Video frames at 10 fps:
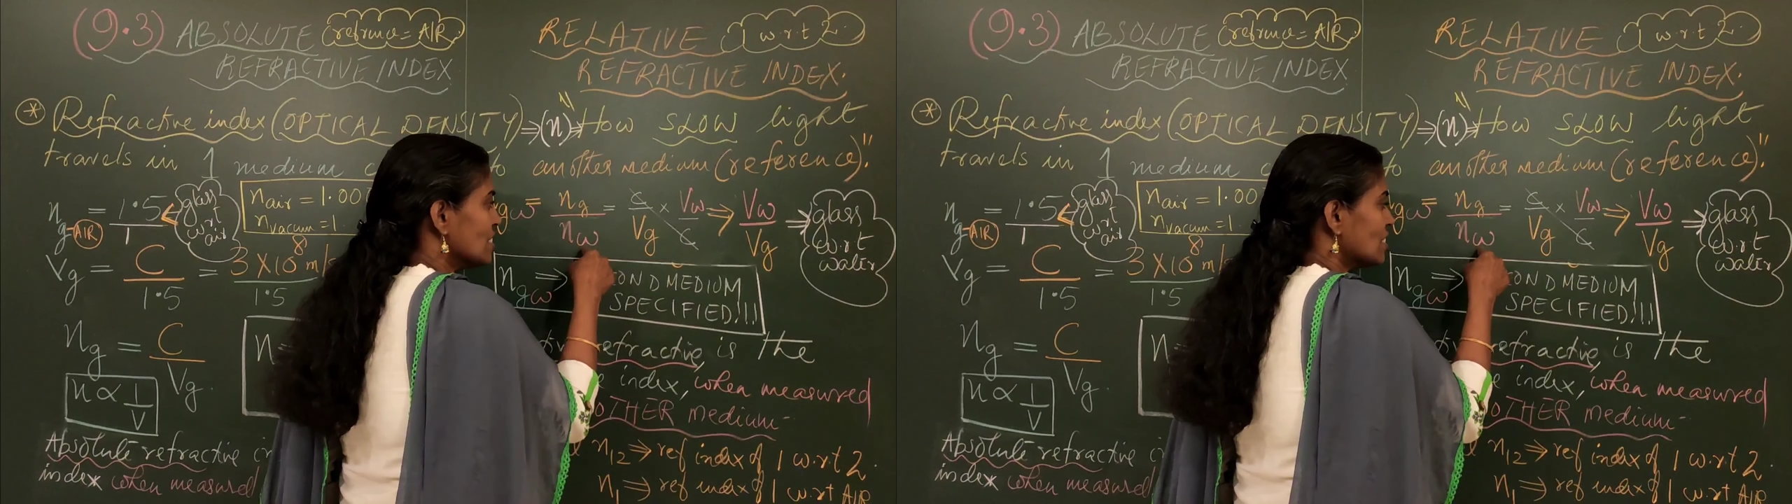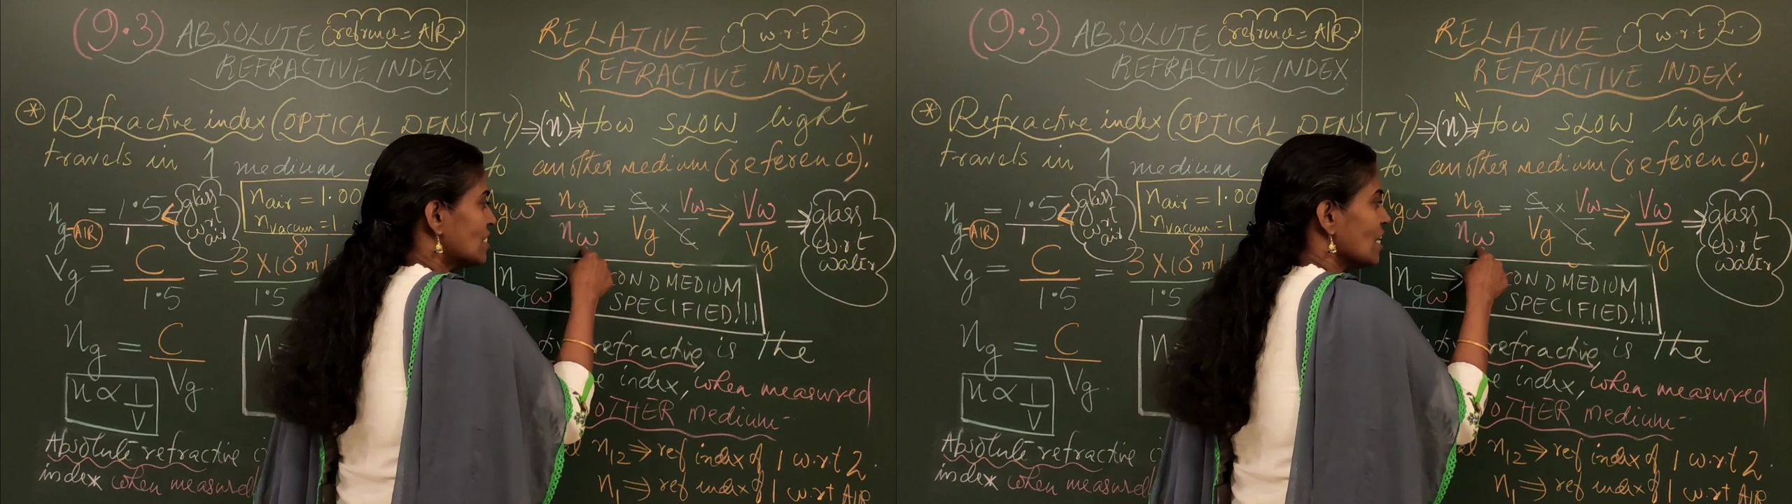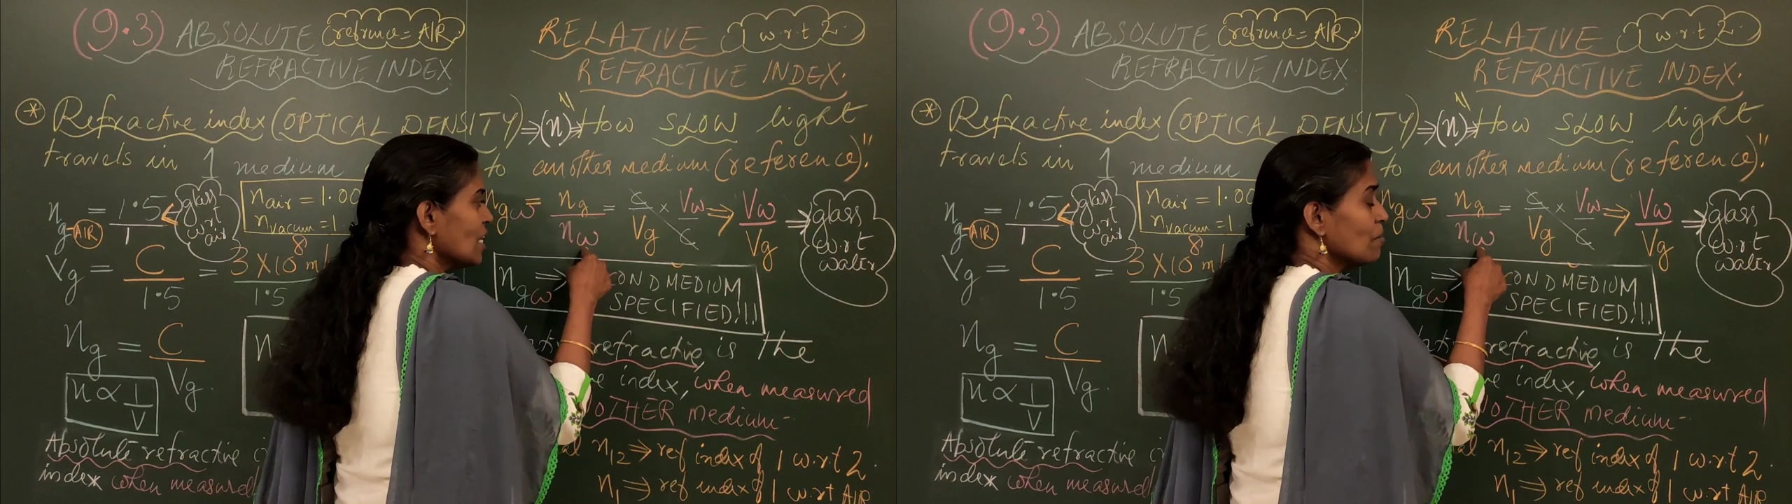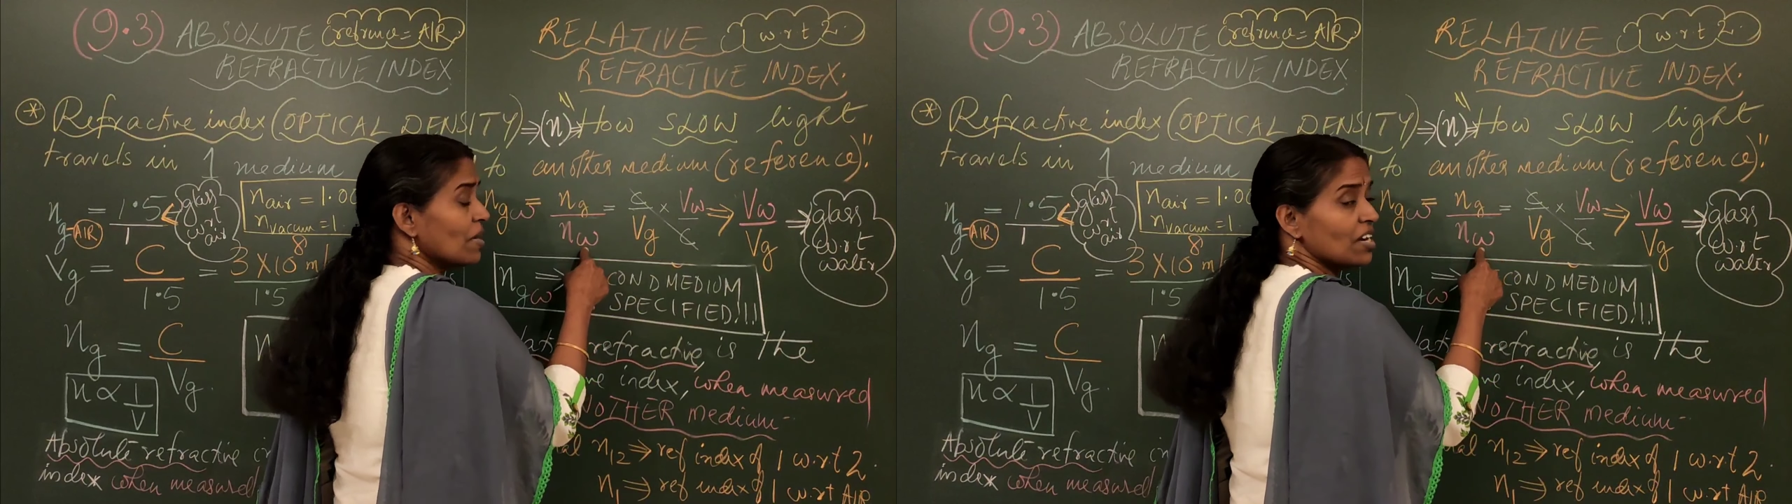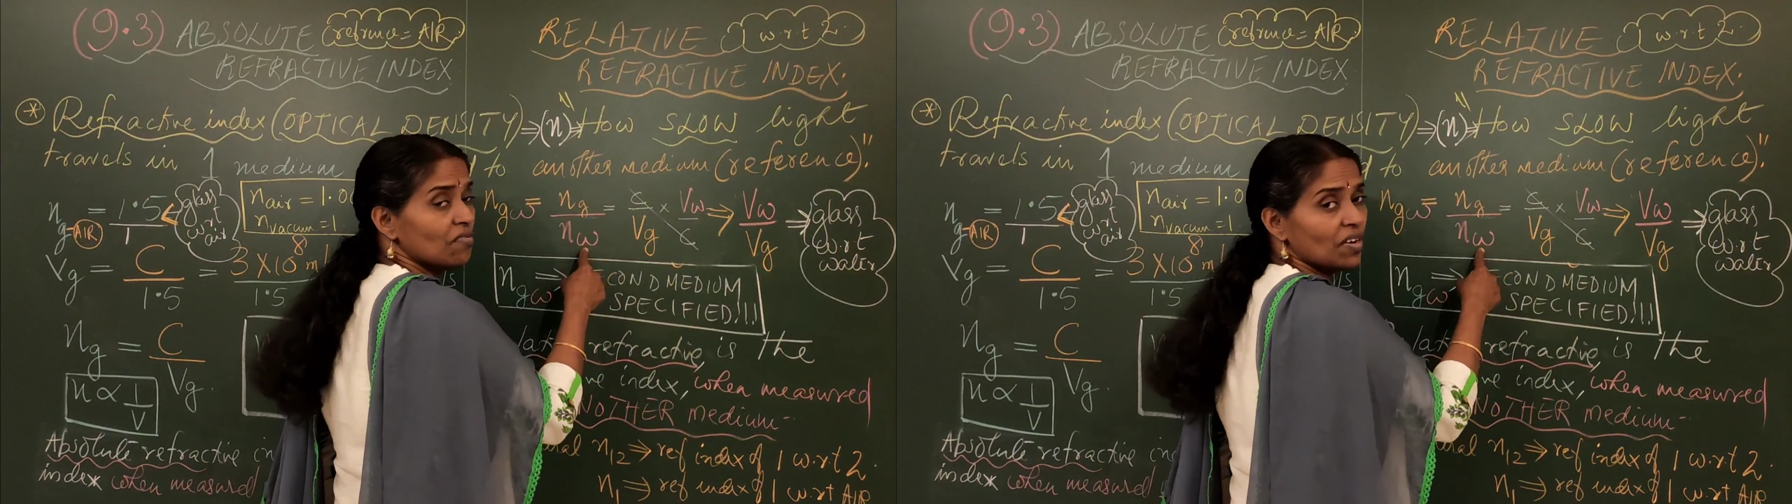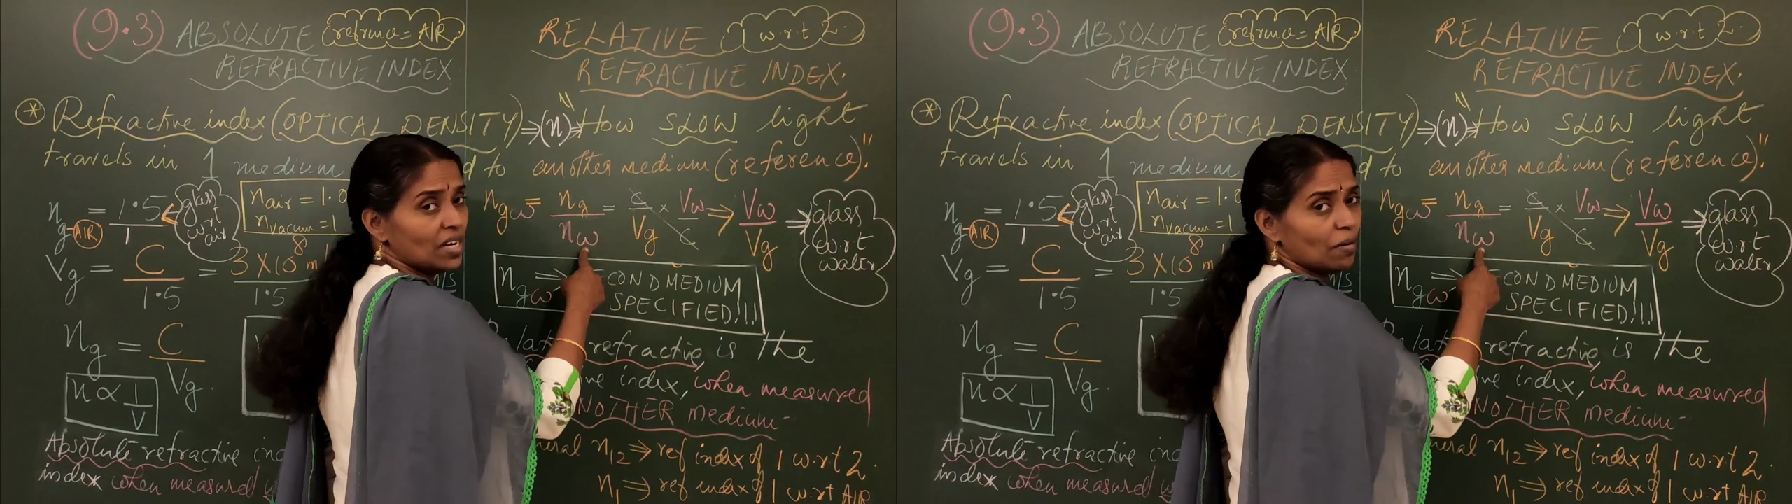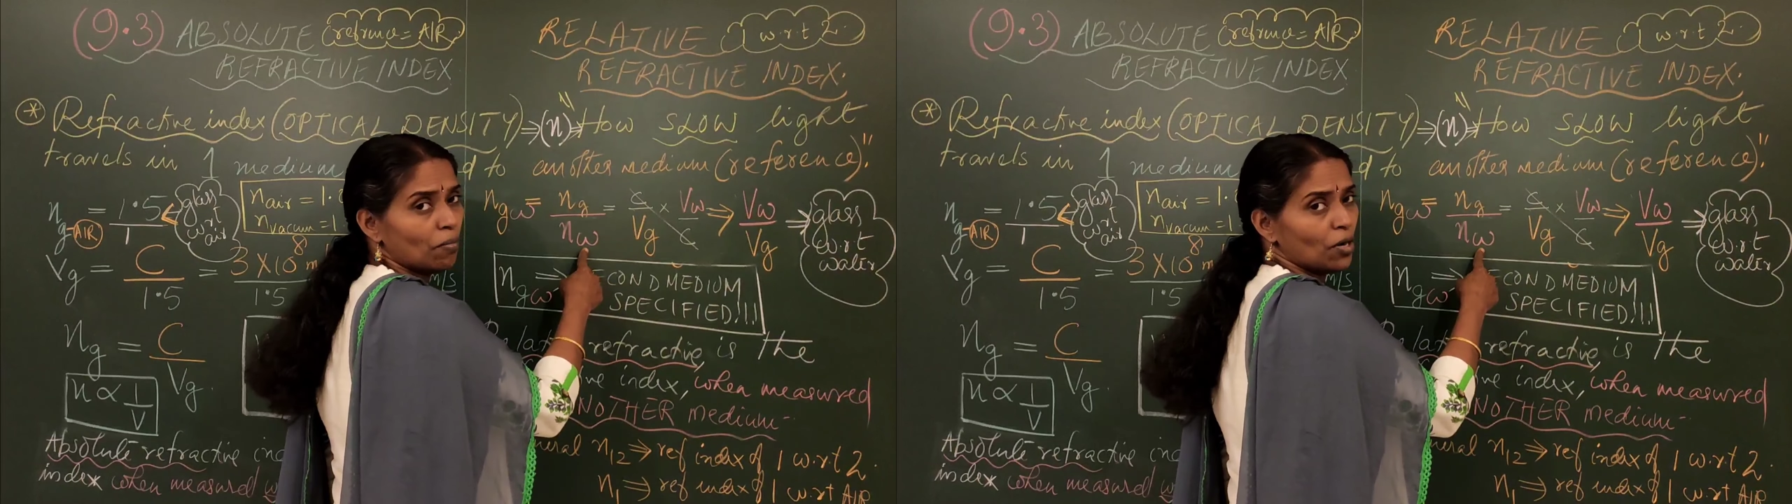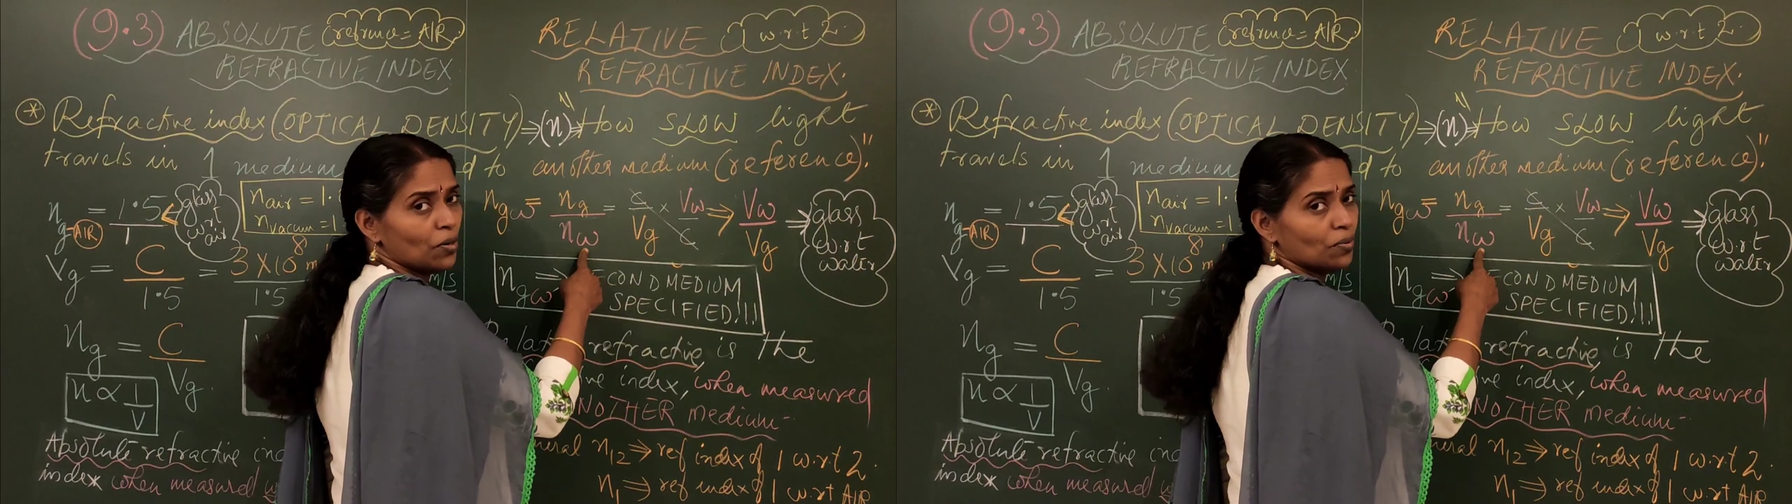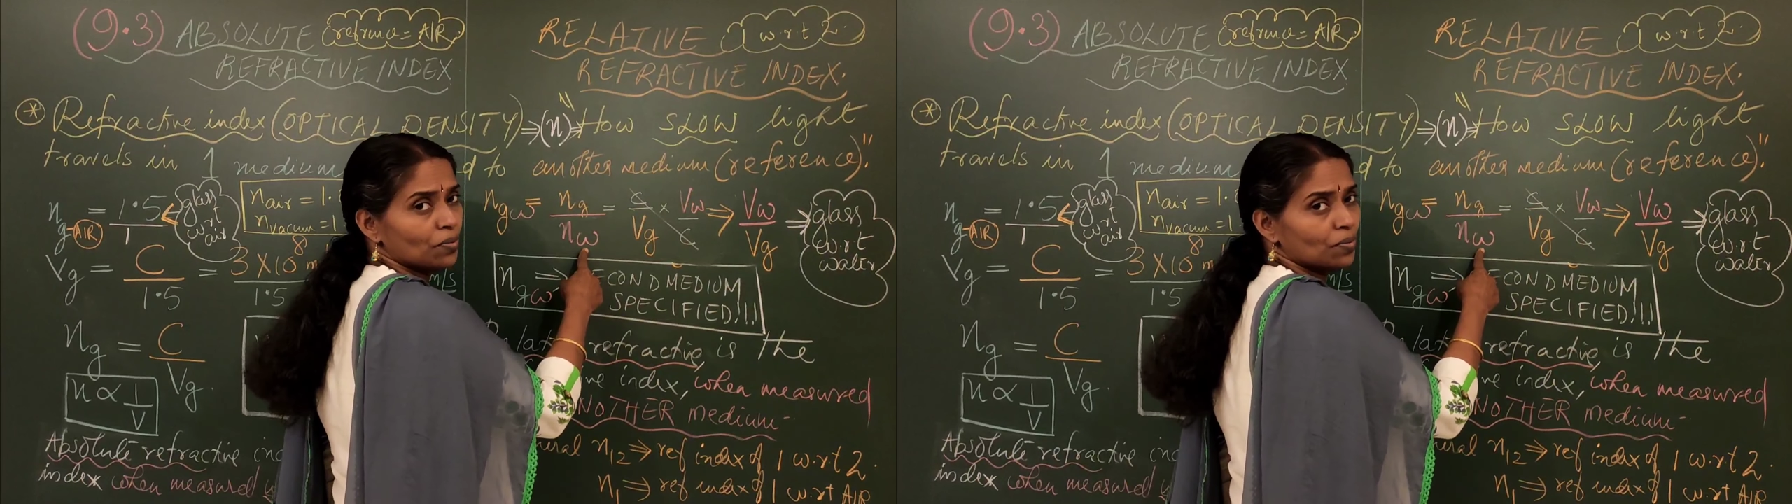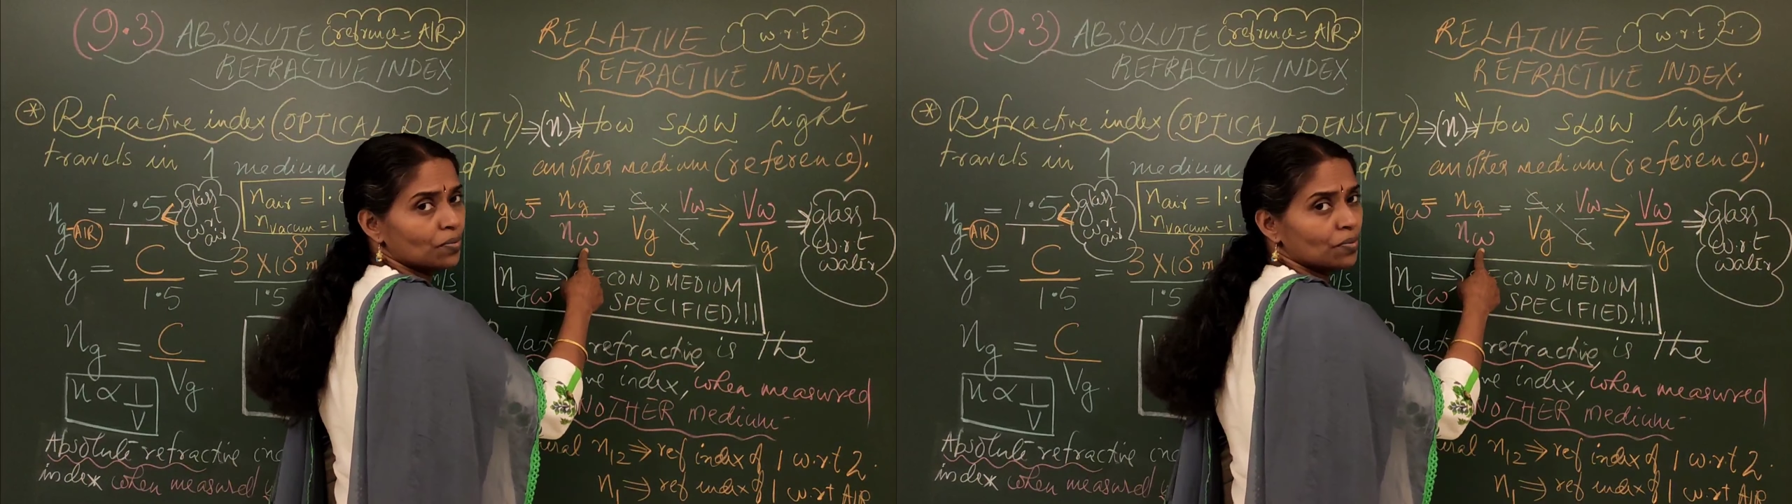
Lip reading: C by Vw.